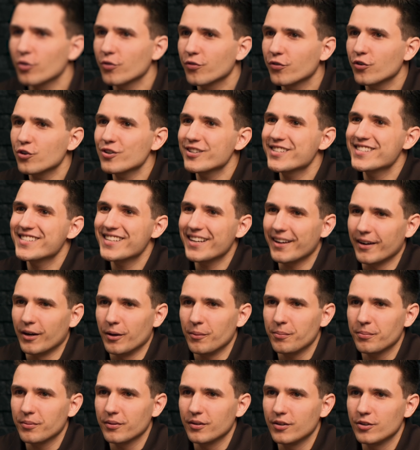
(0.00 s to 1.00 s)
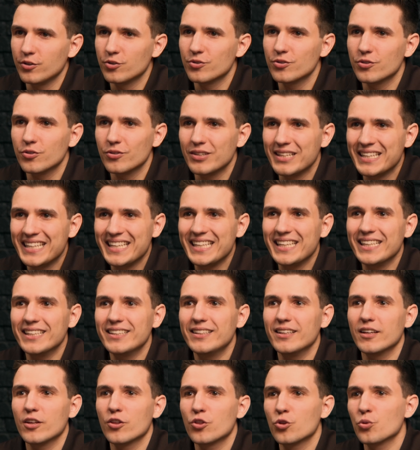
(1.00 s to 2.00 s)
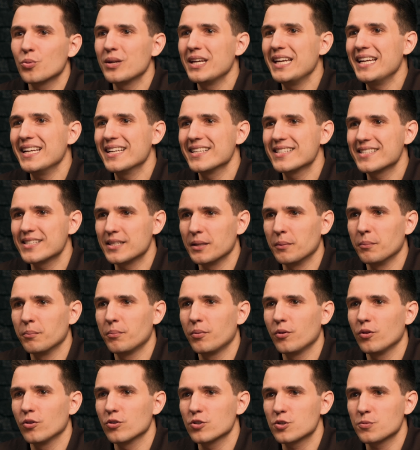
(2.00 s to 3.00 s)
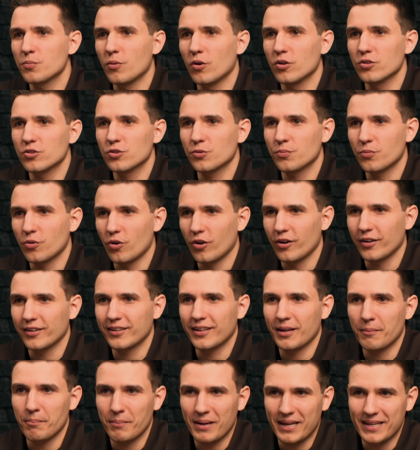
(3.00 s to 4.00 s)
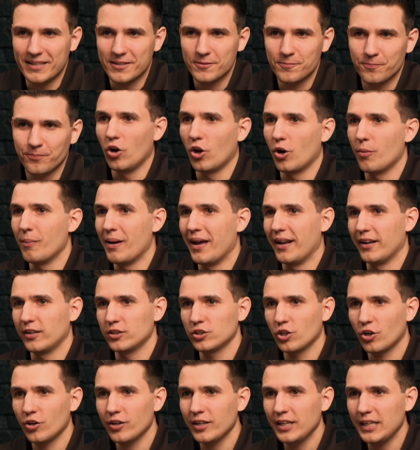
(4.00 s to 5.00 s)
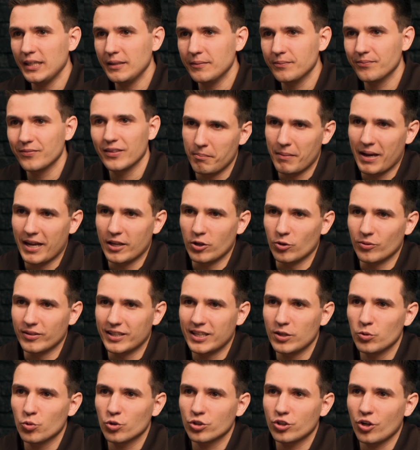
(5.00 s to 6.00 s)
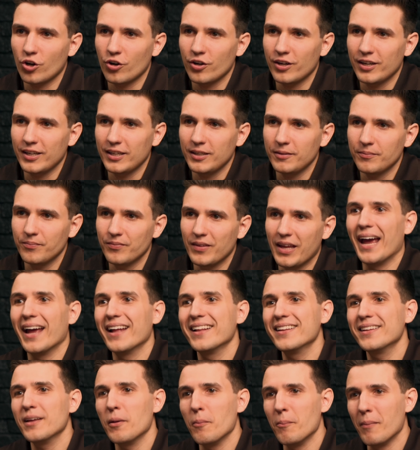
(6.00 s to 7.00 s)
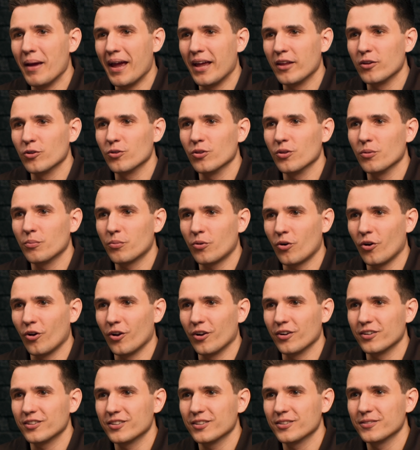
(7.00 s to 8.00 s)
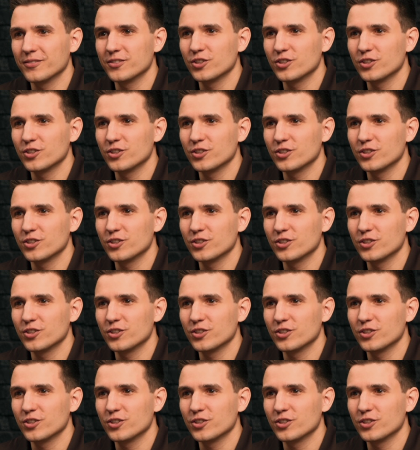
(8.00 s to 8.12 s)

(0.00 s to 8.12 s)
your first setup, you need 3 simple sponsored product campaigns: automatic targeting, manual keyword targeting, and manual product